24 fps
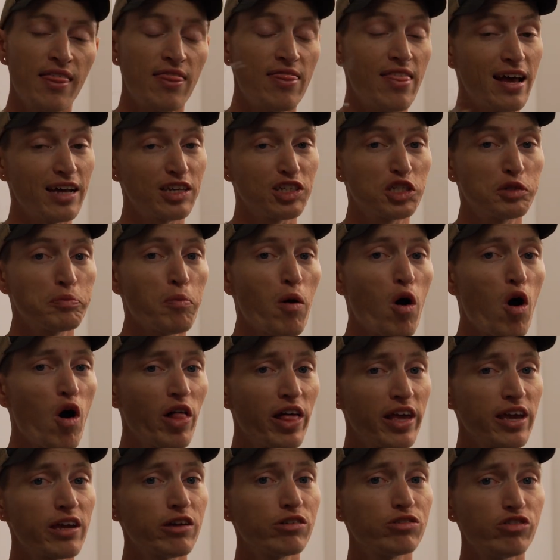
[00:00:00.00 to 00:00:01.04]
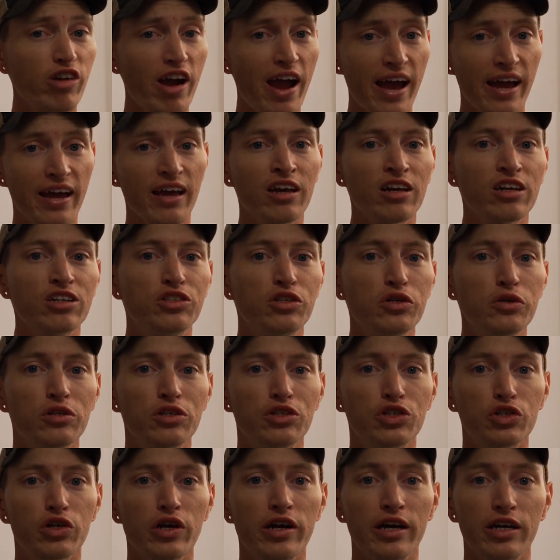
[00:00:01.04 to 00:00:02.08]
That small Angry Dragon could do the
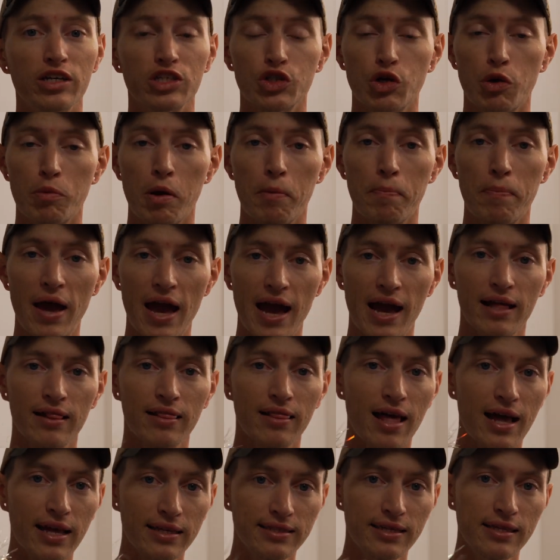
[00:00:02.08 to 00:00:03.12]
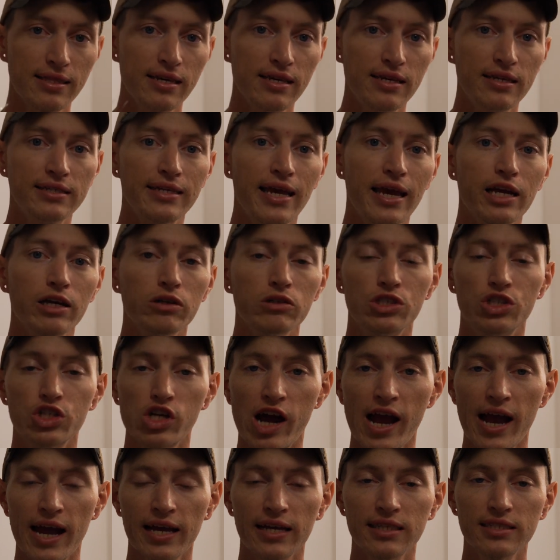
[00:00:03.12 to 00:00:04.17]
trick. So I'm gonna pack lots of these Angry
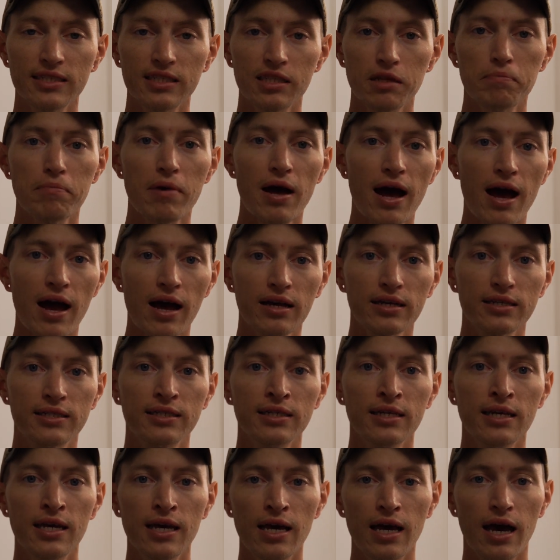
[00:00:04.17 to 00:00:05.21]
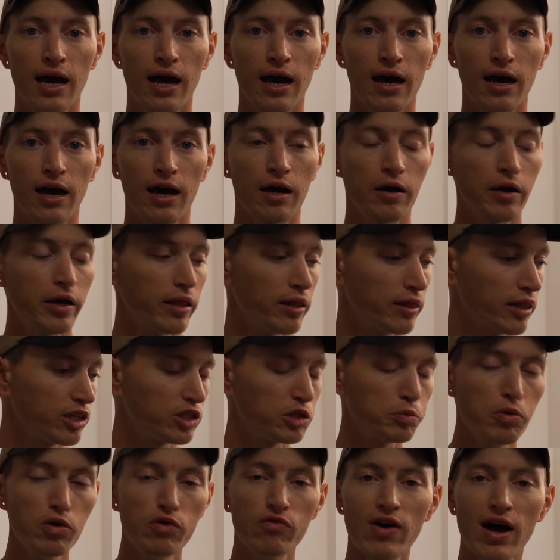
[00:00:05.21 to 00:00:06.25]
Dragons in the box and
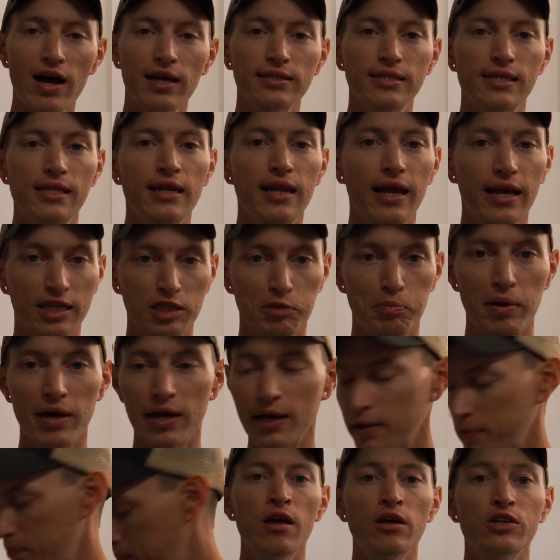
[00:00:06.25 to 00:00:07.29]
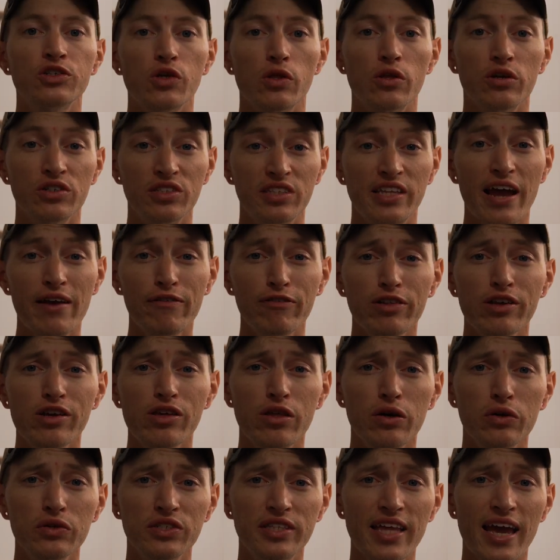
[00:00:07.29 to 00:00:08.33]
let's move on to the next bait. So there's definitely
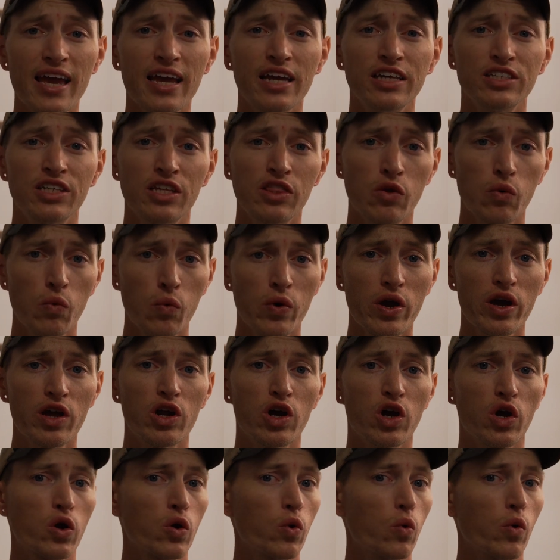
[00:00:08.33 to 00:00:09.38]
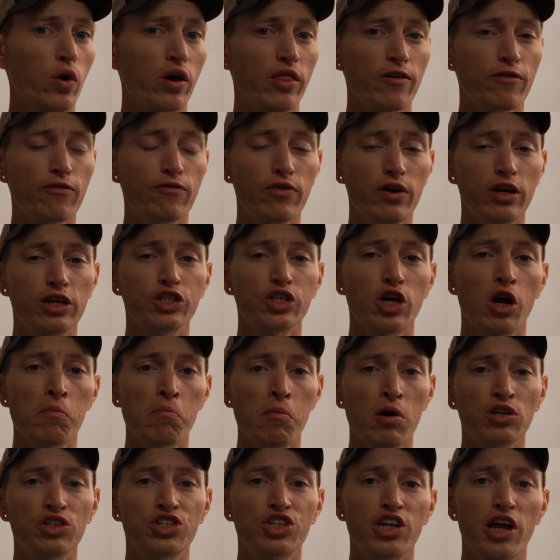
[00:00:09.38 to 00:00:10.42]
those days in the winter where the fish are
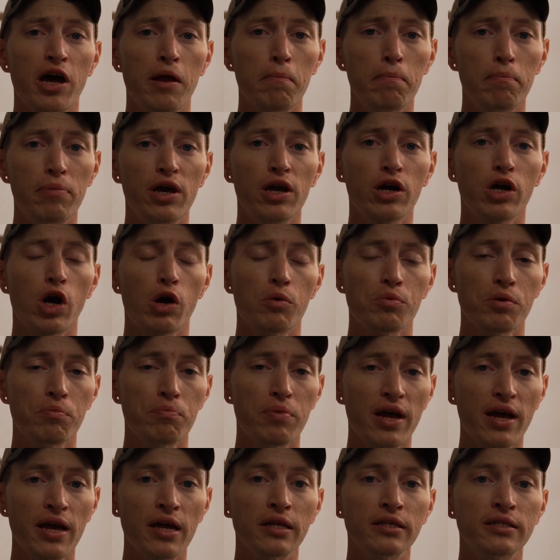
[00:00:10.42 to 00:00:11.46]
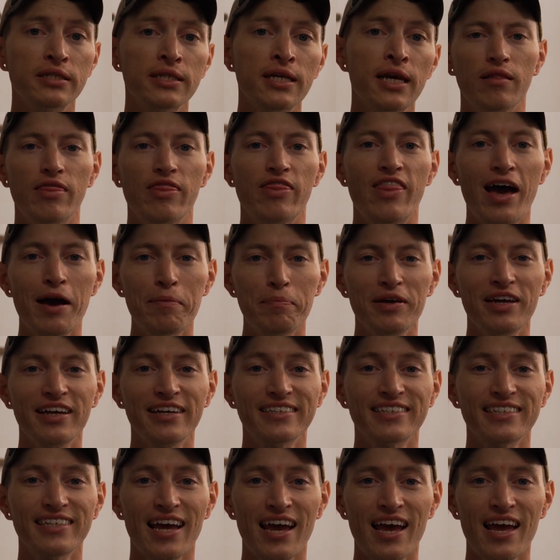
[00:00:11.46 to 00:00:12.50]
munching on big rubber baits. That
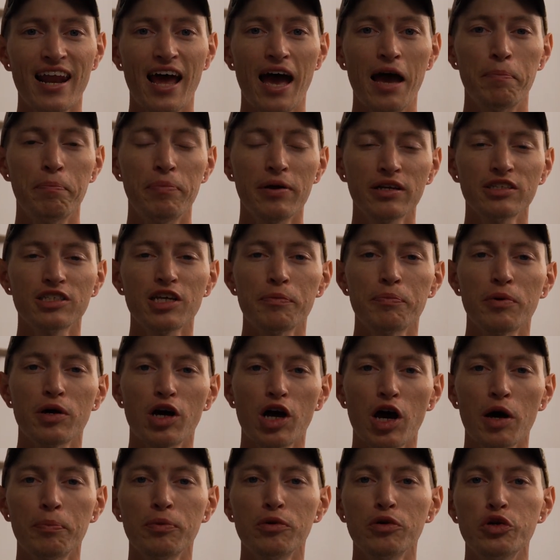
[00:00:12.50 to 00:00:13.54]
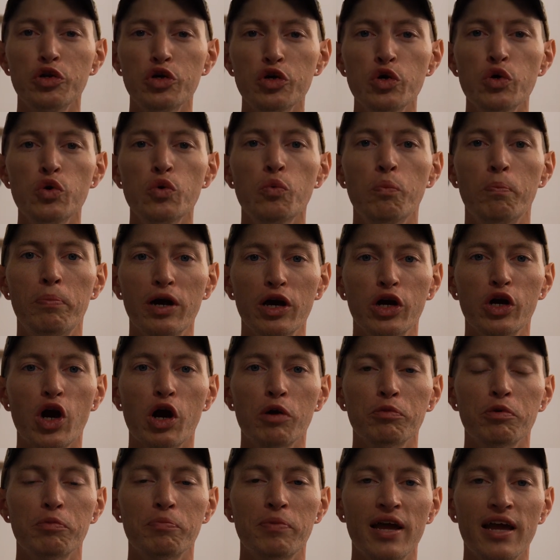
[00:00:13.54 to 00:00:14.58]
being said, I picked up a couple new big
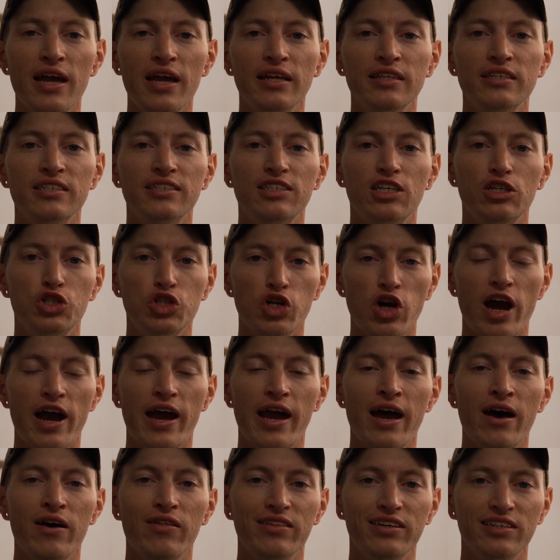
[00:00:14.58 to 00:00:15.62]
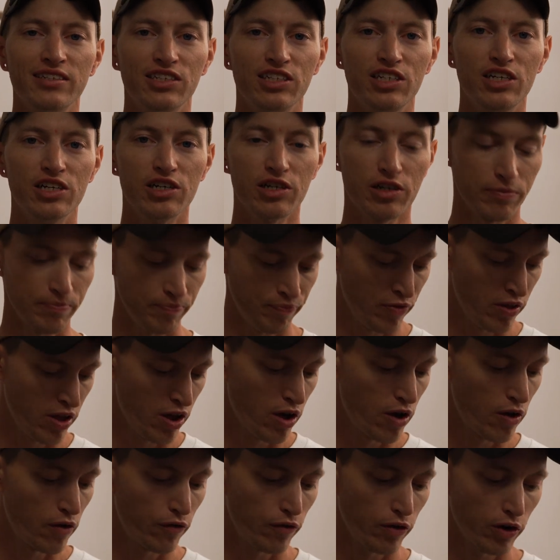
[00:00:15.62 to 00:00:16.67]
rubber baits to try out this year.
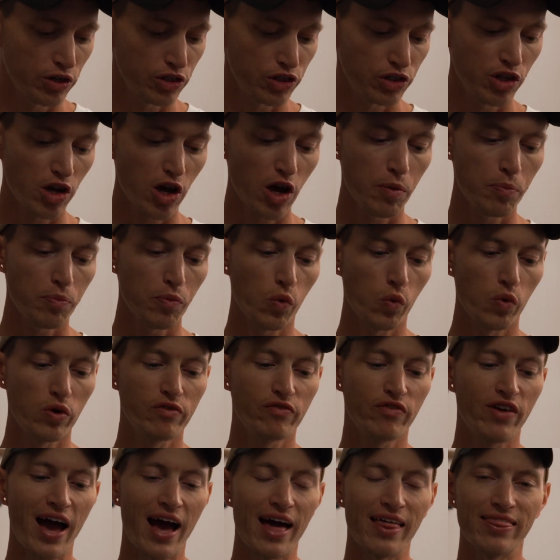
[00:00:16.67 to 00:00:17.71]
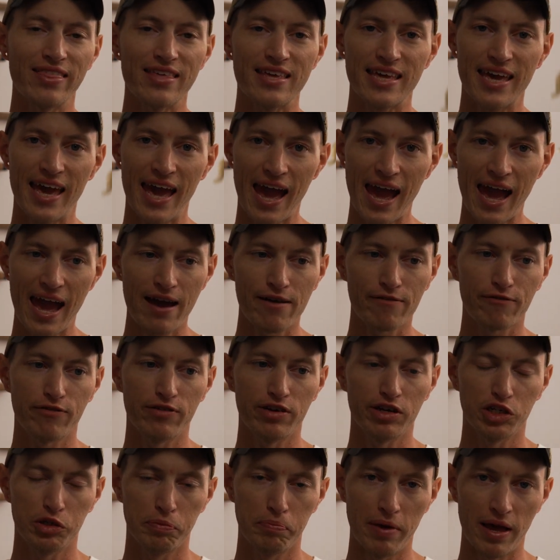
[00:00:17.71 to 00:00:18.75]
First up, we've got the
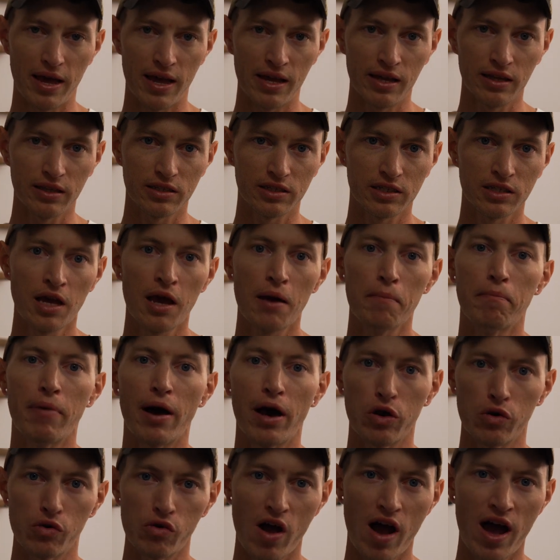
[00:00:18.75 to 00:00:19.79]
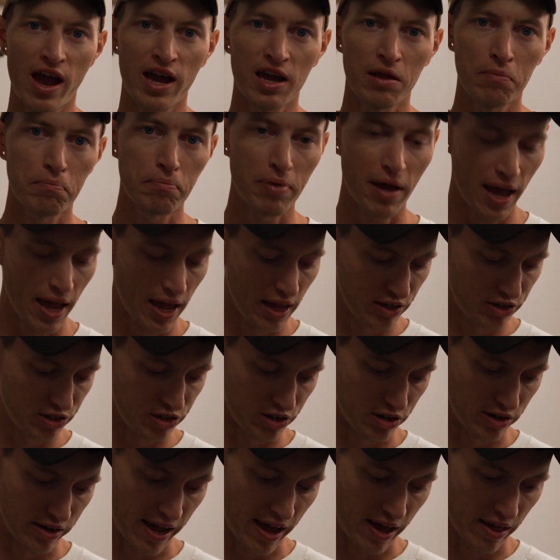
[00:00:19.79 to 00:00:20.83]
Catfish baits by Ryan
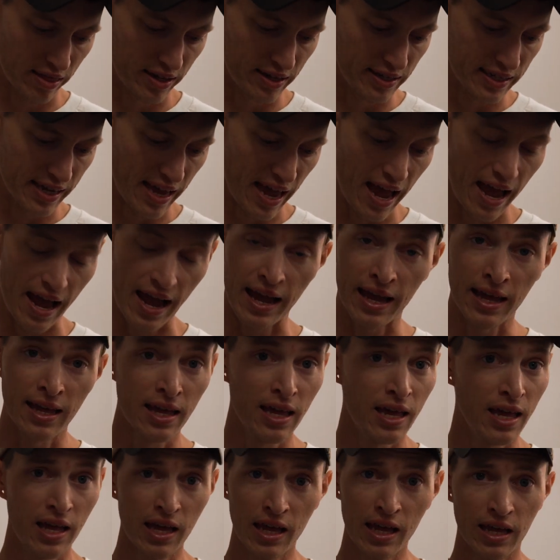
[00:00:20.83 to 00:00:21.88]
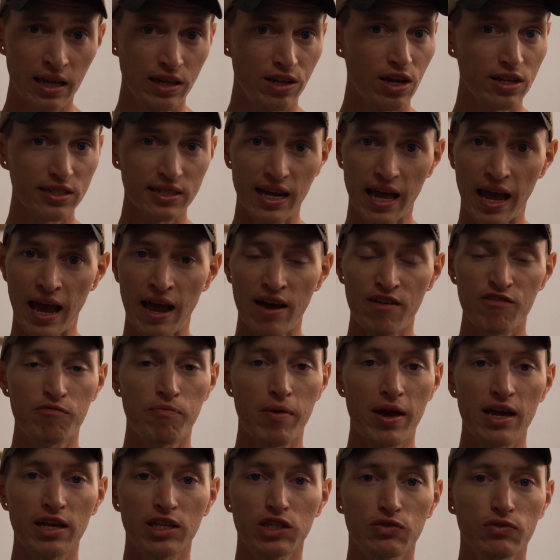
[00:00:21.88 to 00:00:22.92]
Painter. Now this guy doesn't have
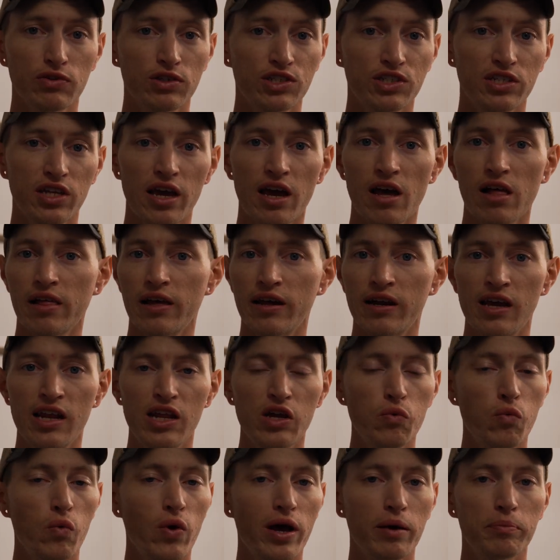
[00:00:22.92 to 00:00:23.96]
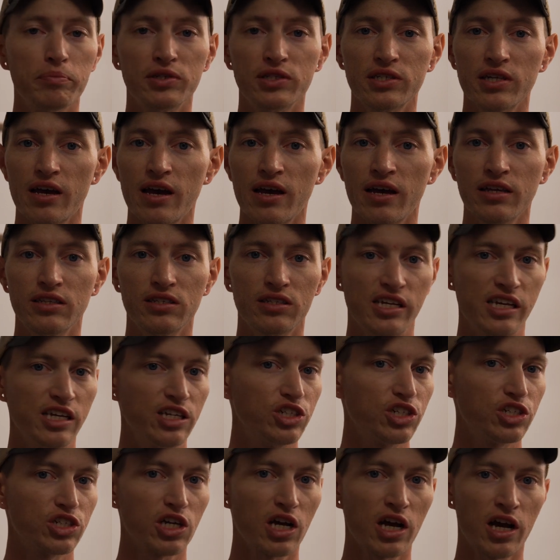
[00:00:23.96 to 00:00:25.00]
baits for sale on any websites. He
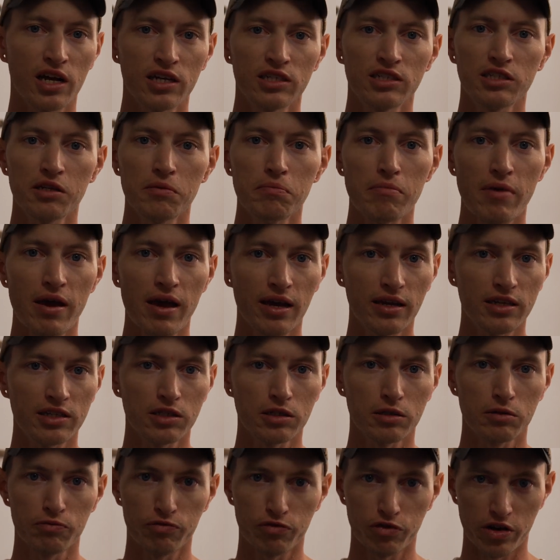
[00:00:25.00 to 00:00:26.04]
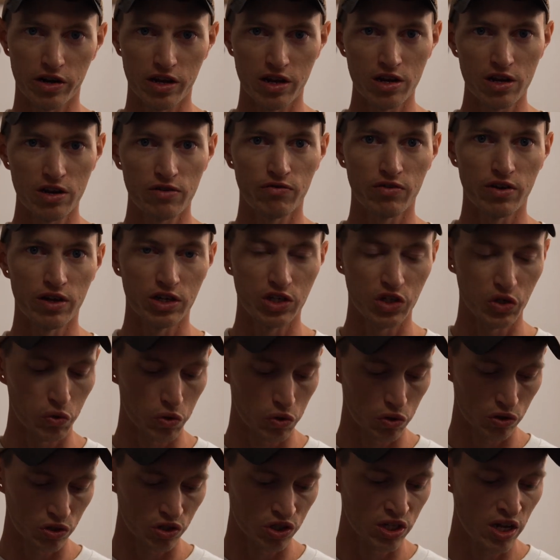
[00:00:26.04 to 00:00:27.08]
just custom makes them for
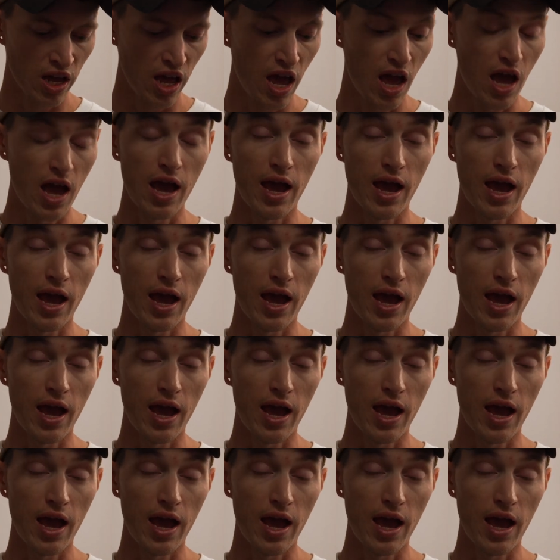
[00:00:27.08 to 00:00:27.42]
individuals.